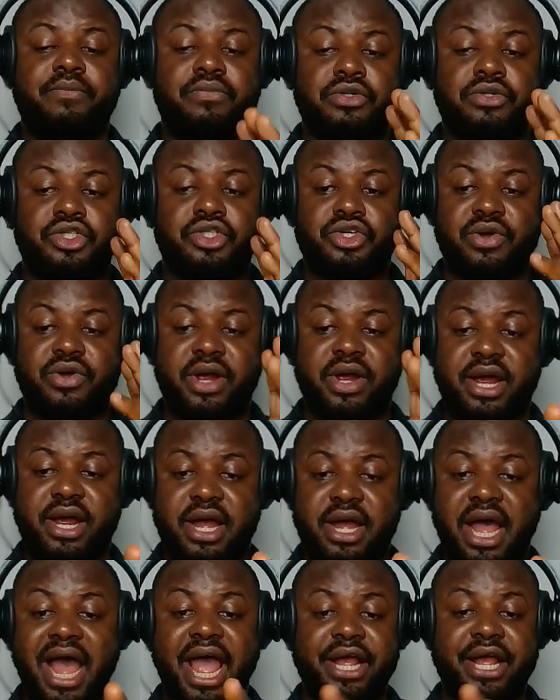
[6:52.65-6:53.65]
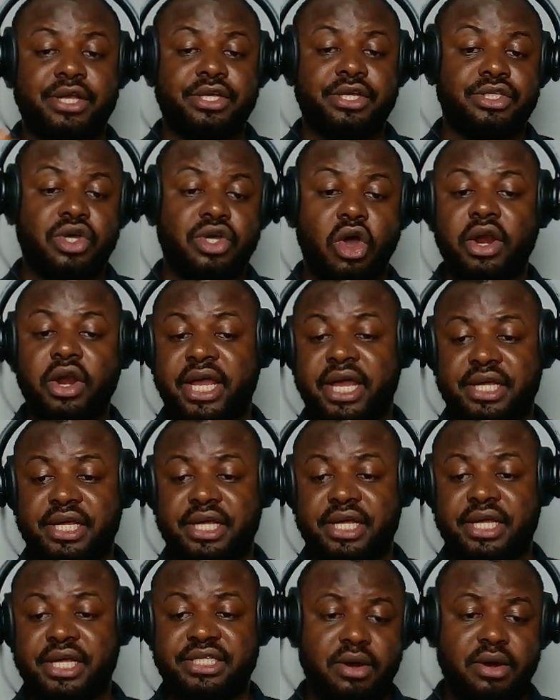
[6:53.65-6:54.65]
putting your eyes on
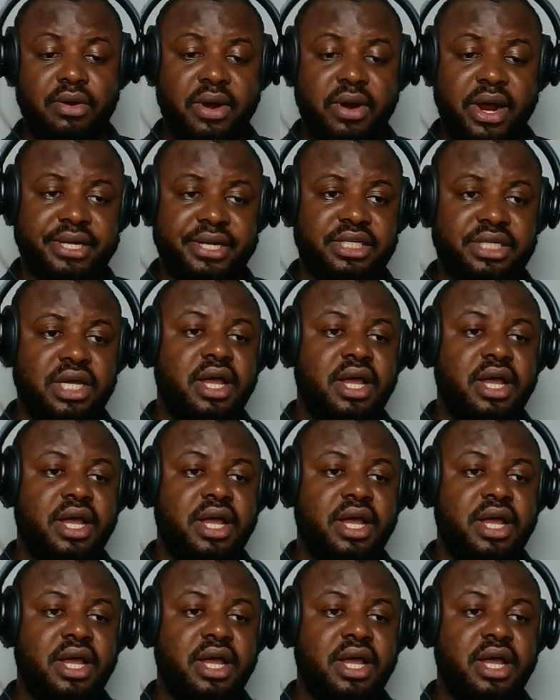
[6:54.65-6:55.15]
n8n, right?